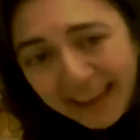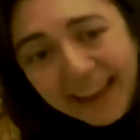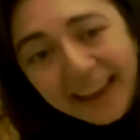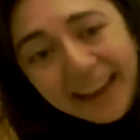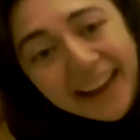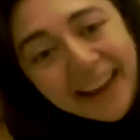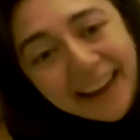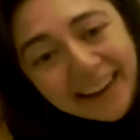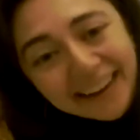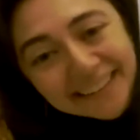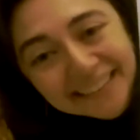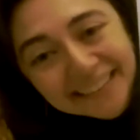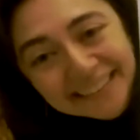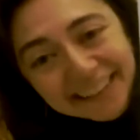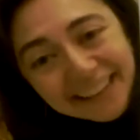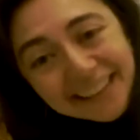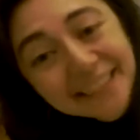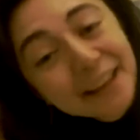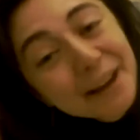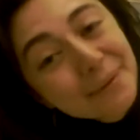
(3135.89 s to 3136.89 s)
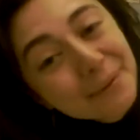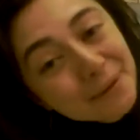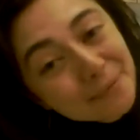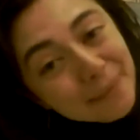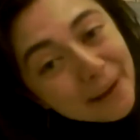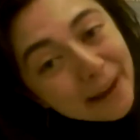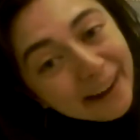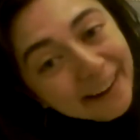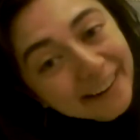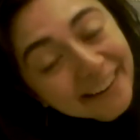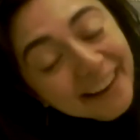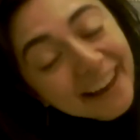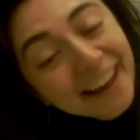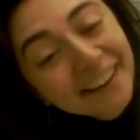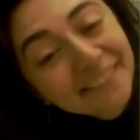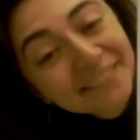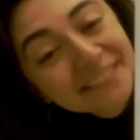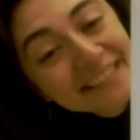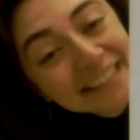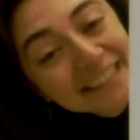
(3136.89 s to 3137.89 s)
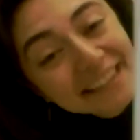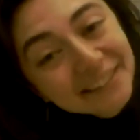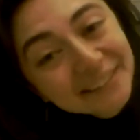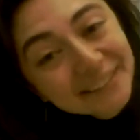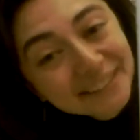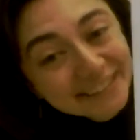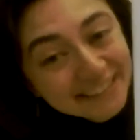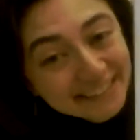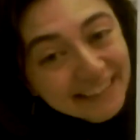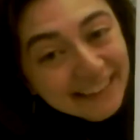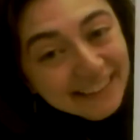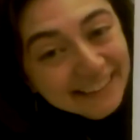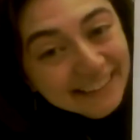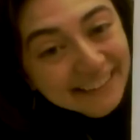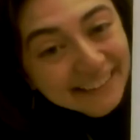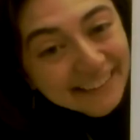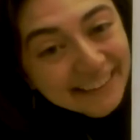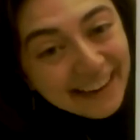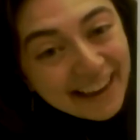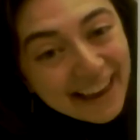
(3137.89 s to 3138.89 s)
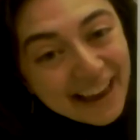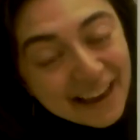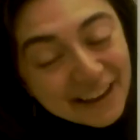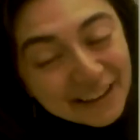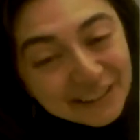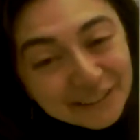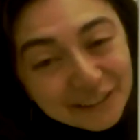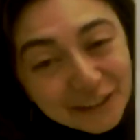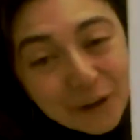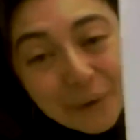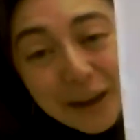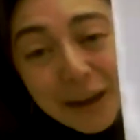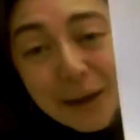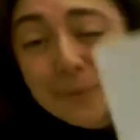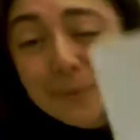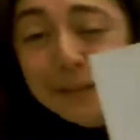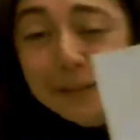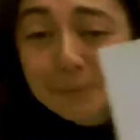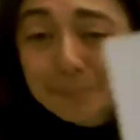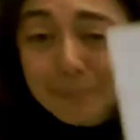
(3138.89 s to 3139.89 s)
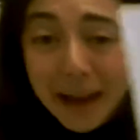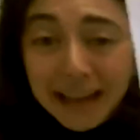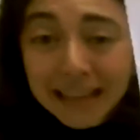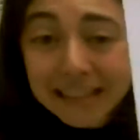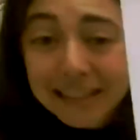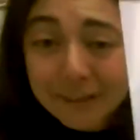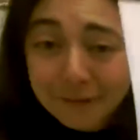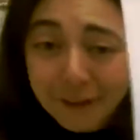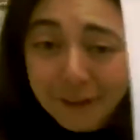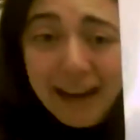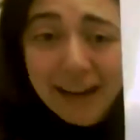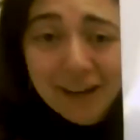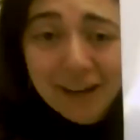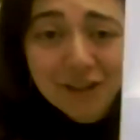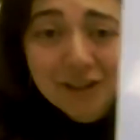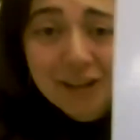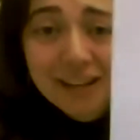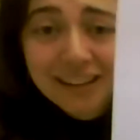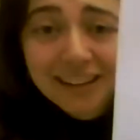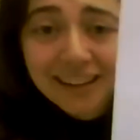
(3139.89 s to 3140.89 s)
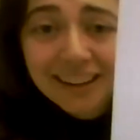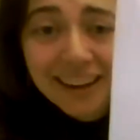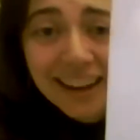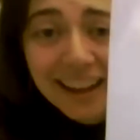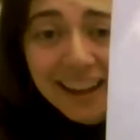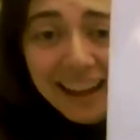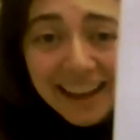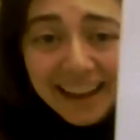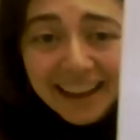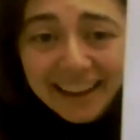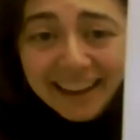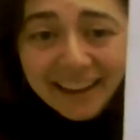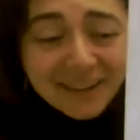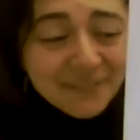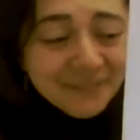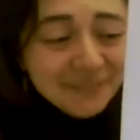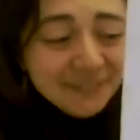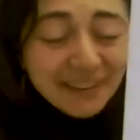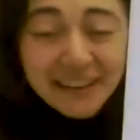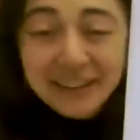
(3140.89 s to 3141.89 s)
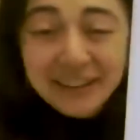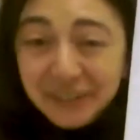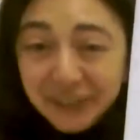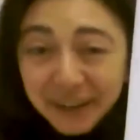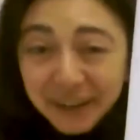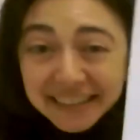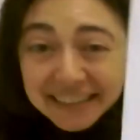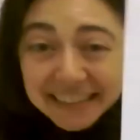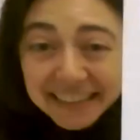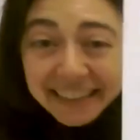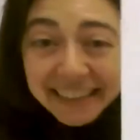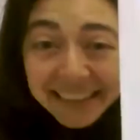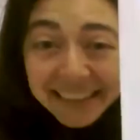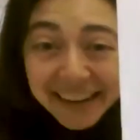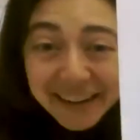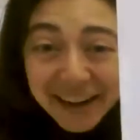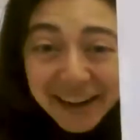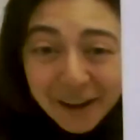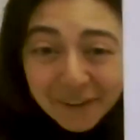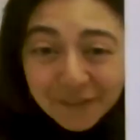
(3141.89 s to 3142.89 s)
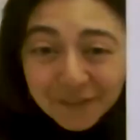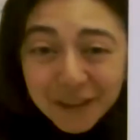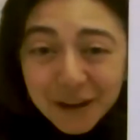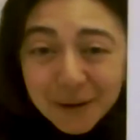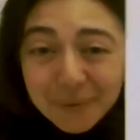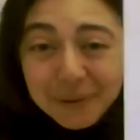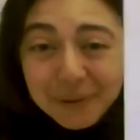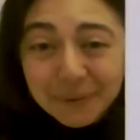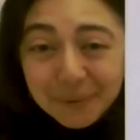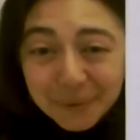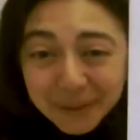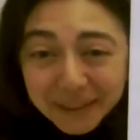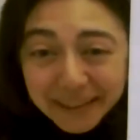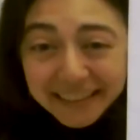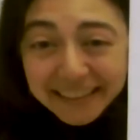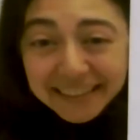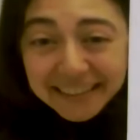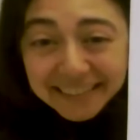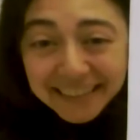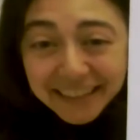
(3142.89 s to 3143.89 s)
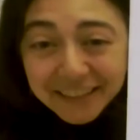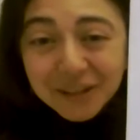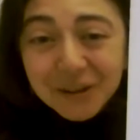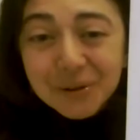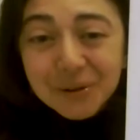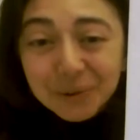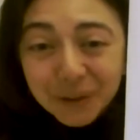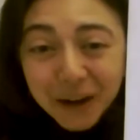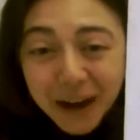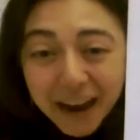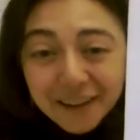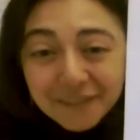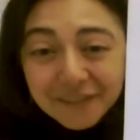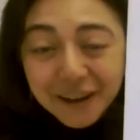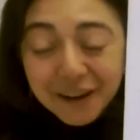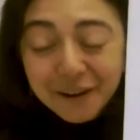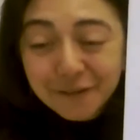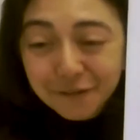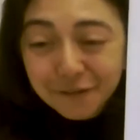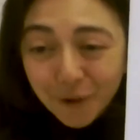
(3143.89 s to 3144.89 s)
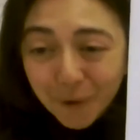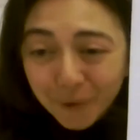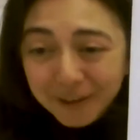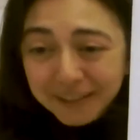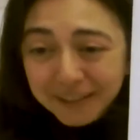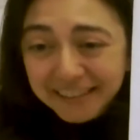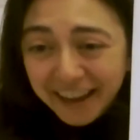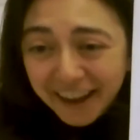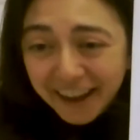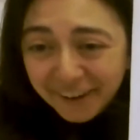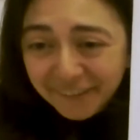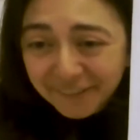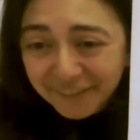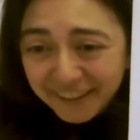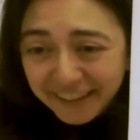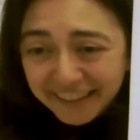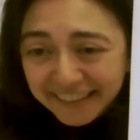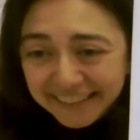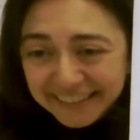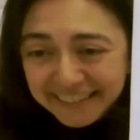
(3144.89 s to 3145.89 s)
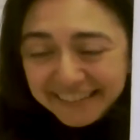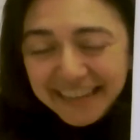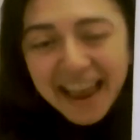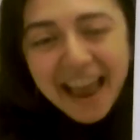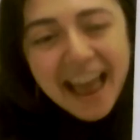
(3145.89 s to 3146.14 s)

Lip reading: And they were made of deerskin. So it was men's fashion. Interestingly enough, that was really such a driving force of this.